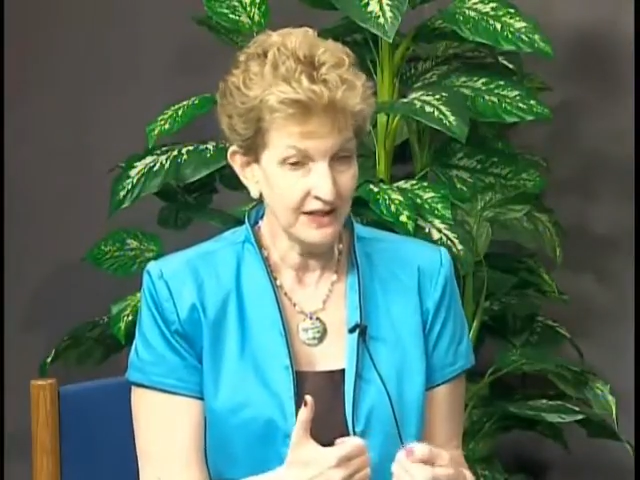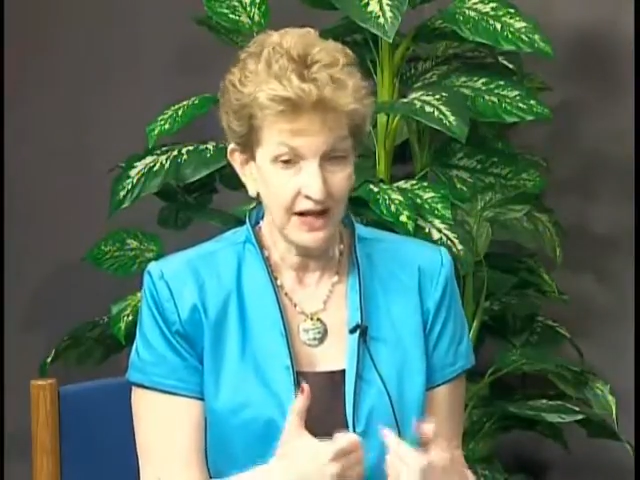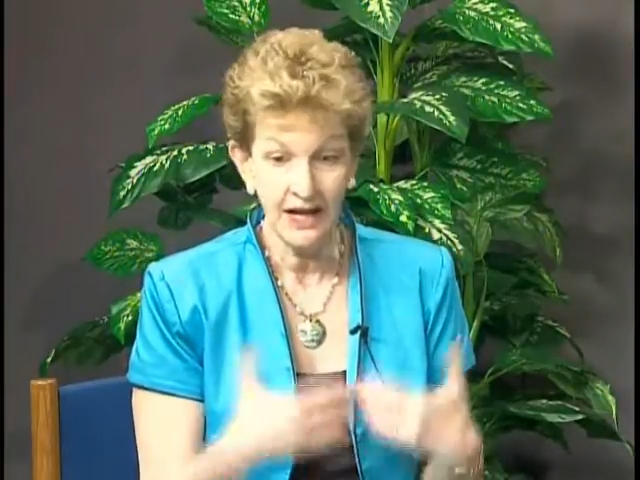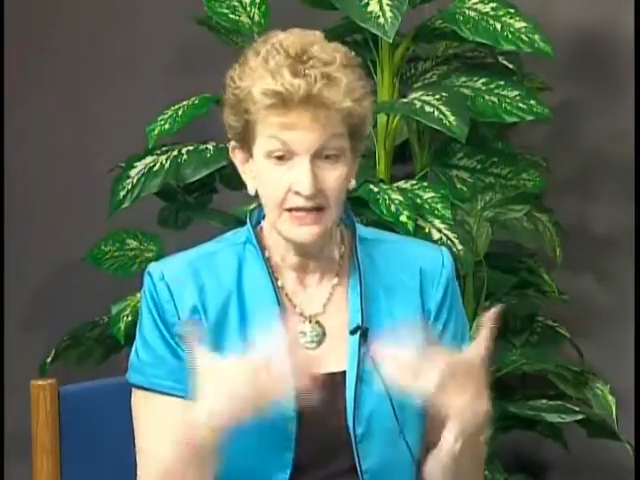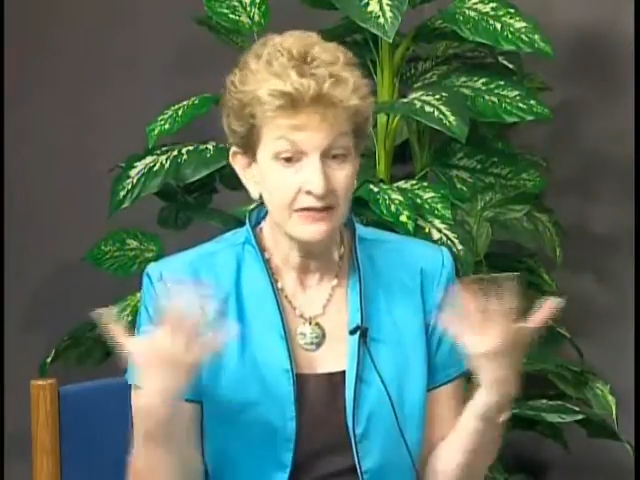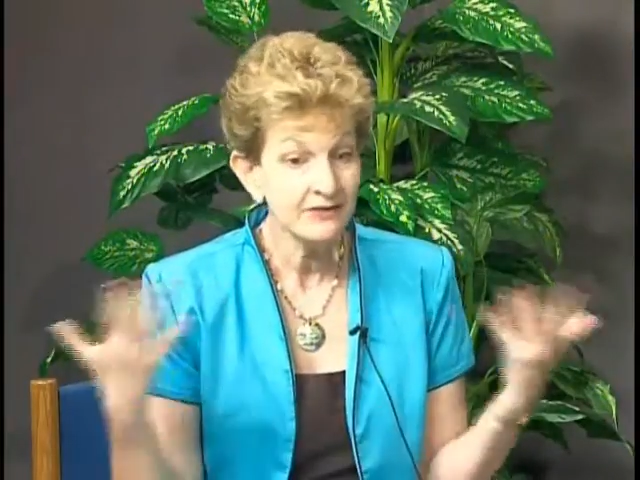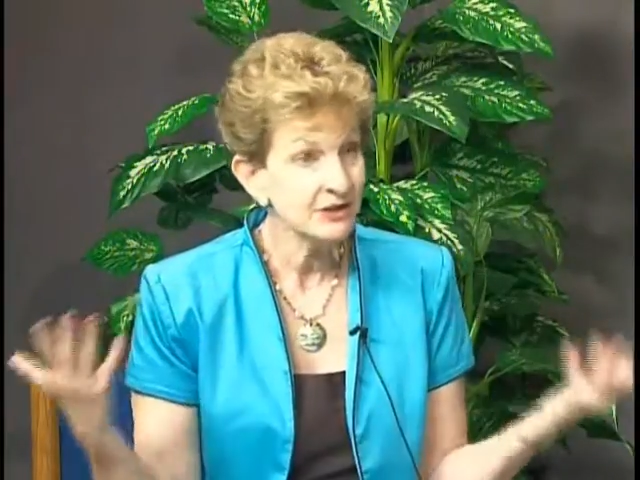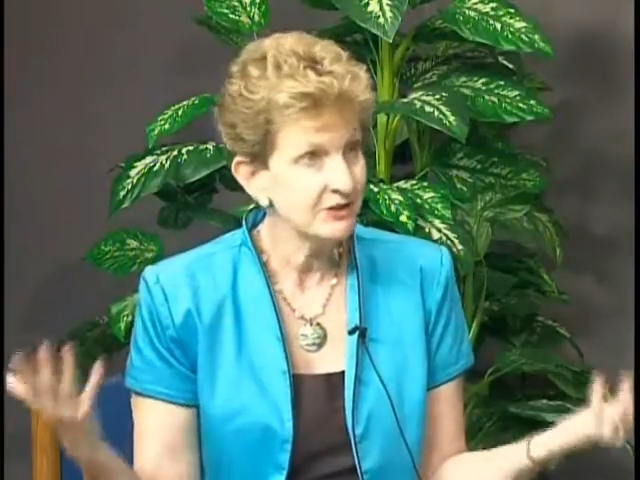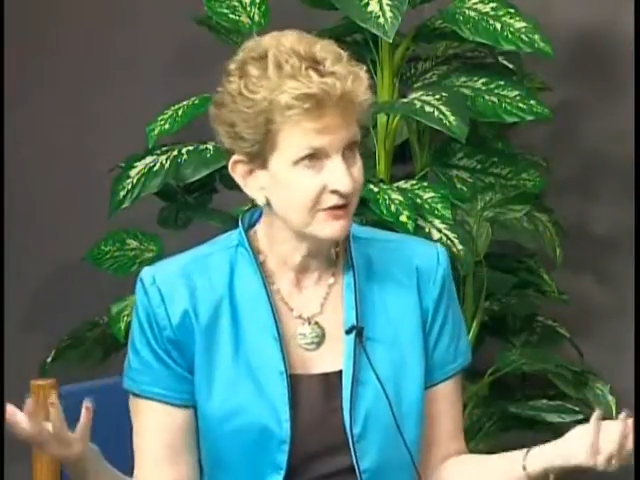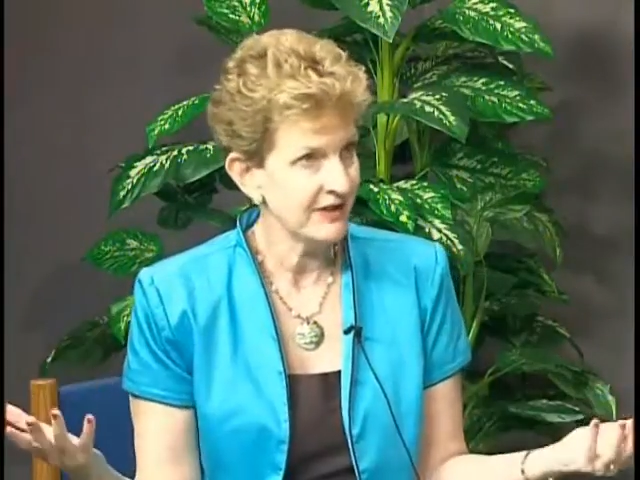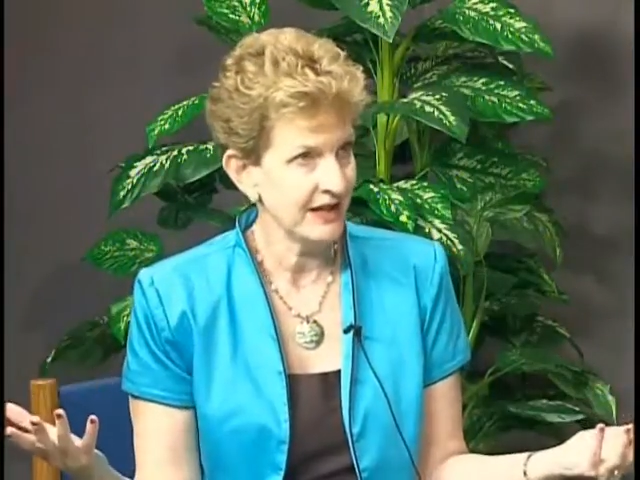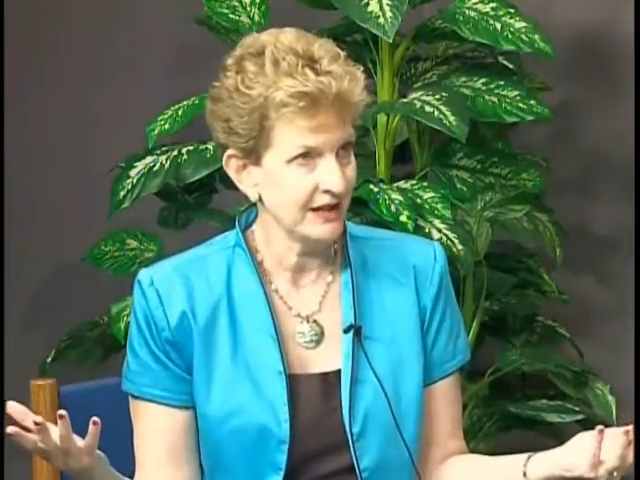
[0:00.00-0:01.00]
and I never
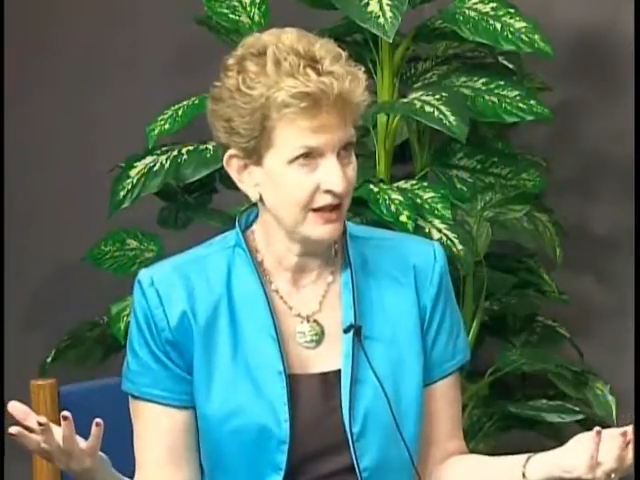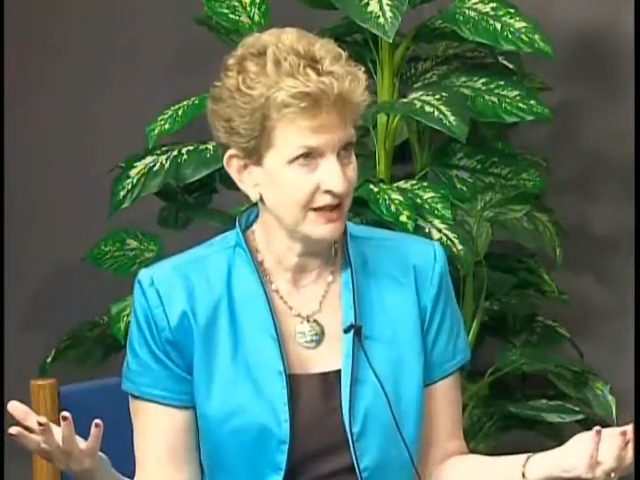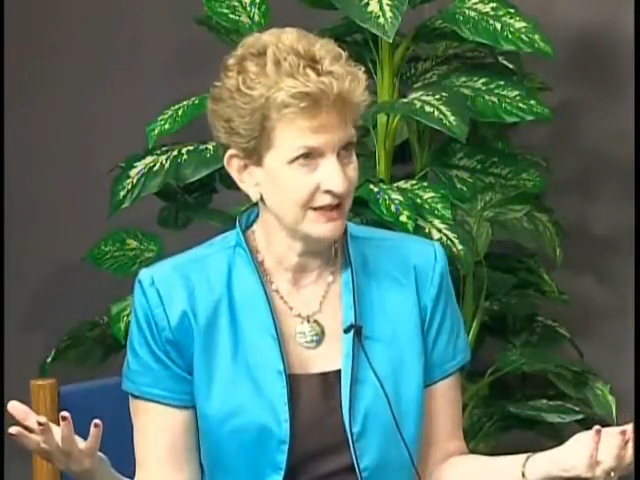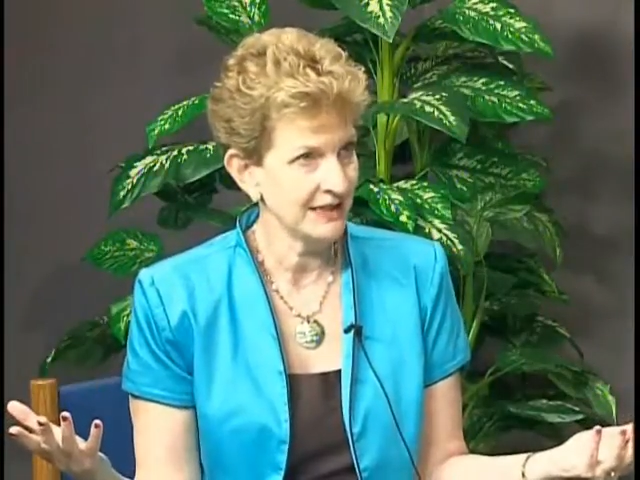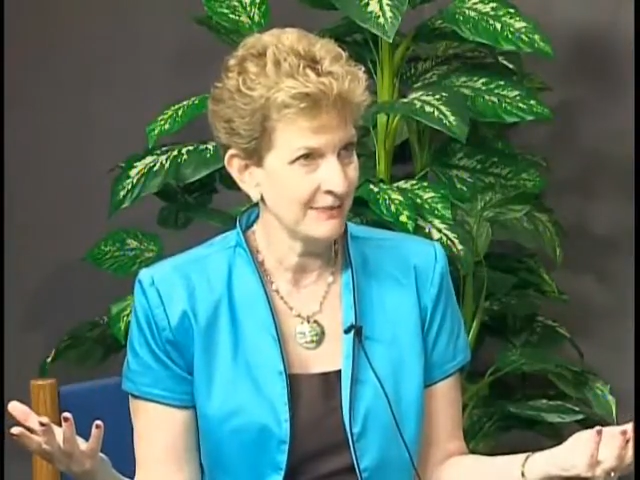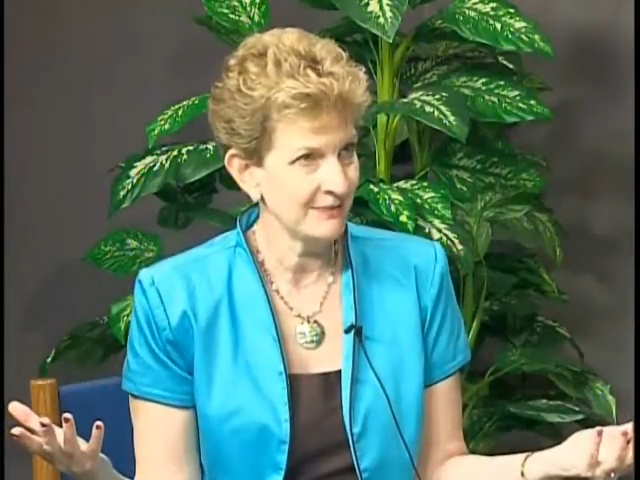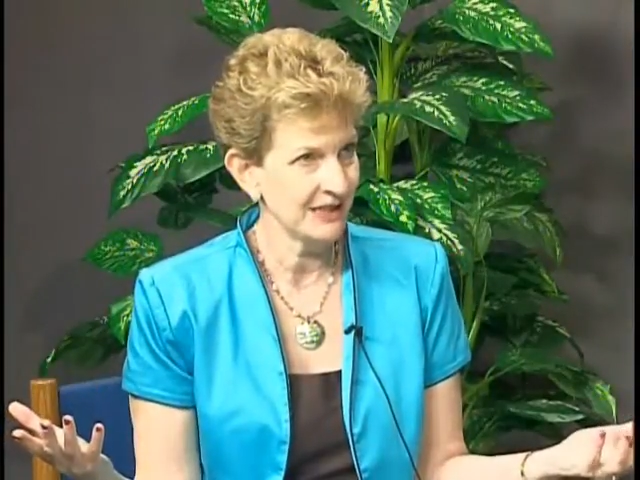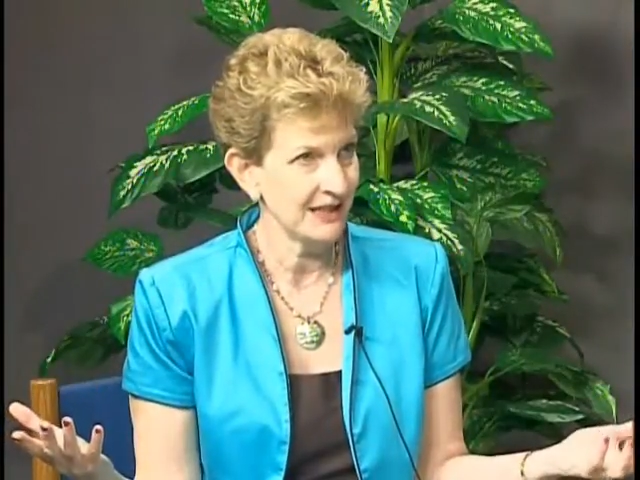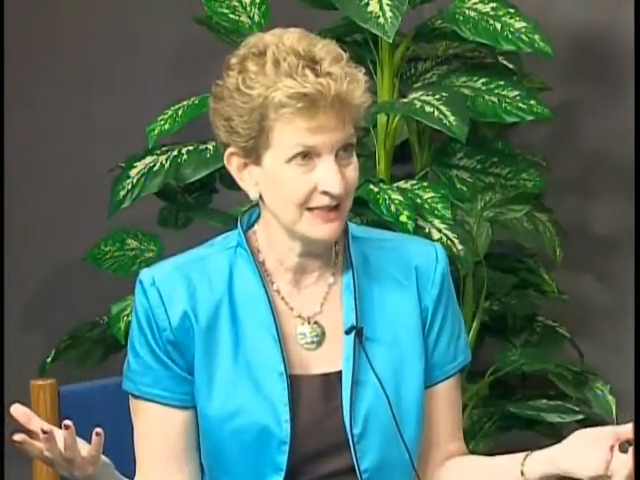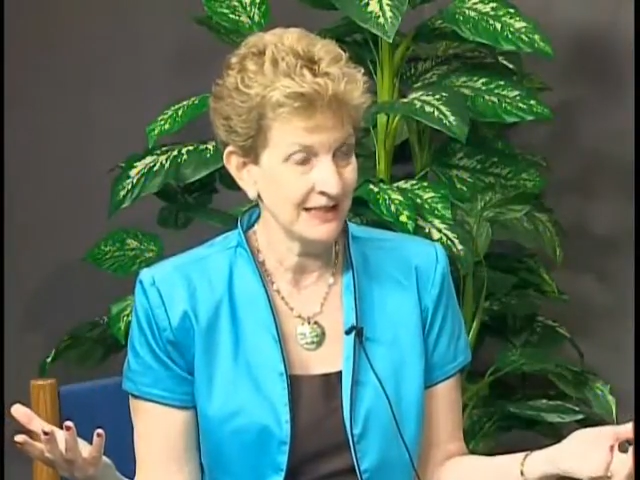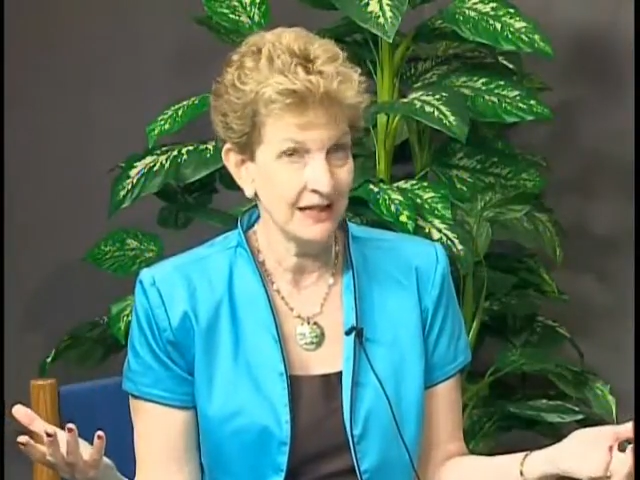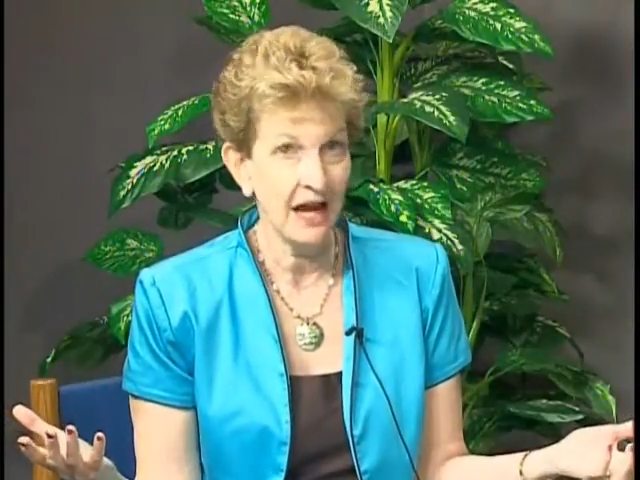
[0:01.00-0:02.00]
knew of that concept, and
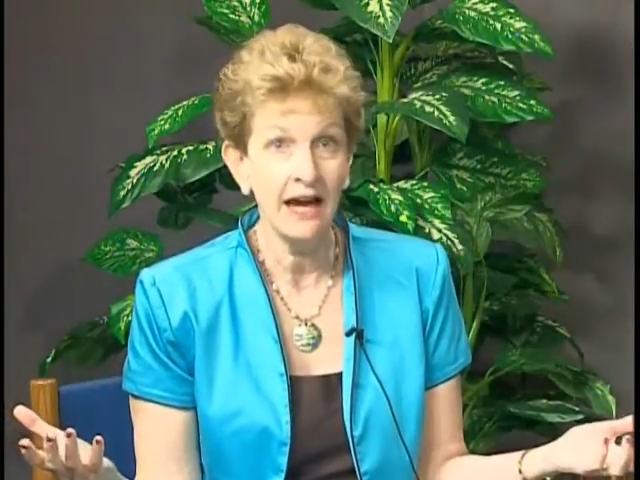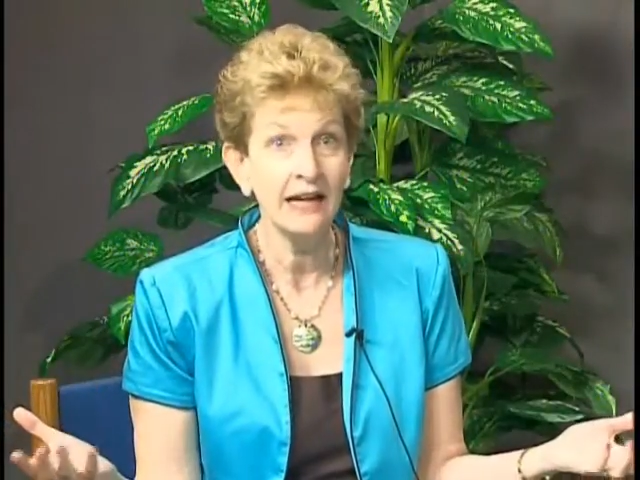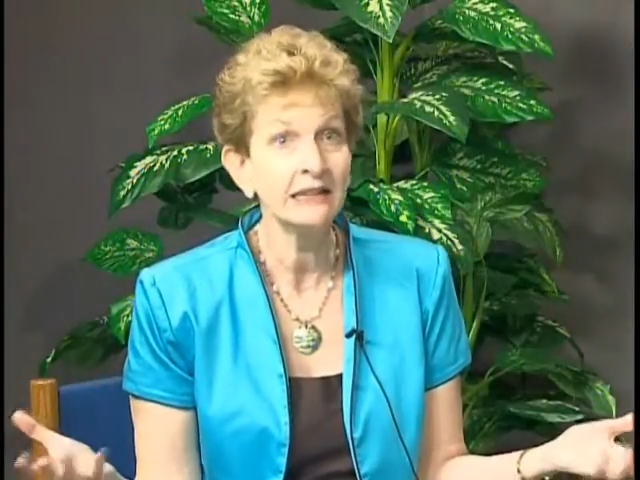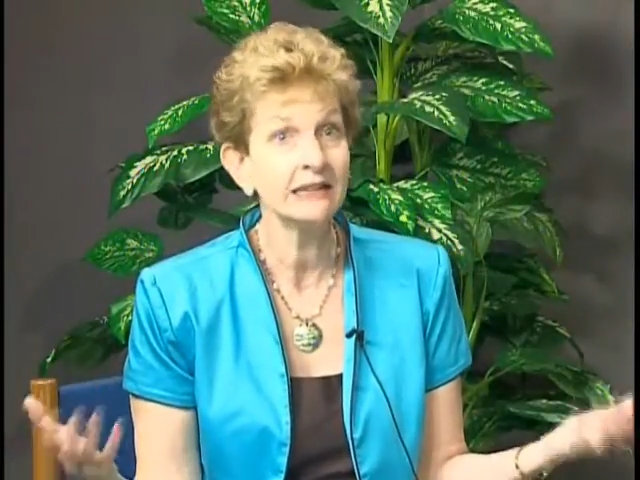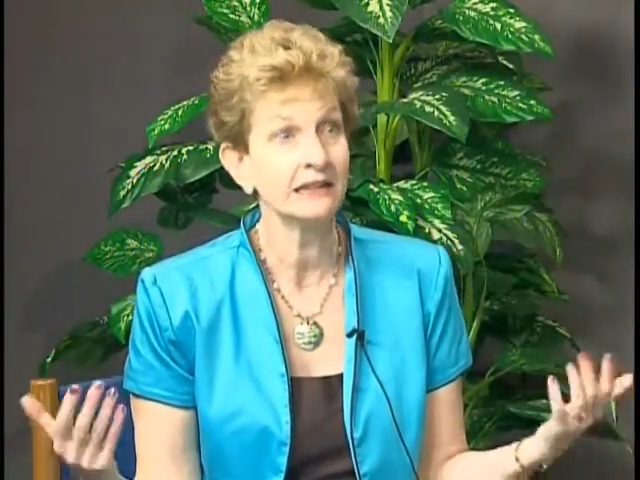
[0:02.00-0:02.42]
I said, I'd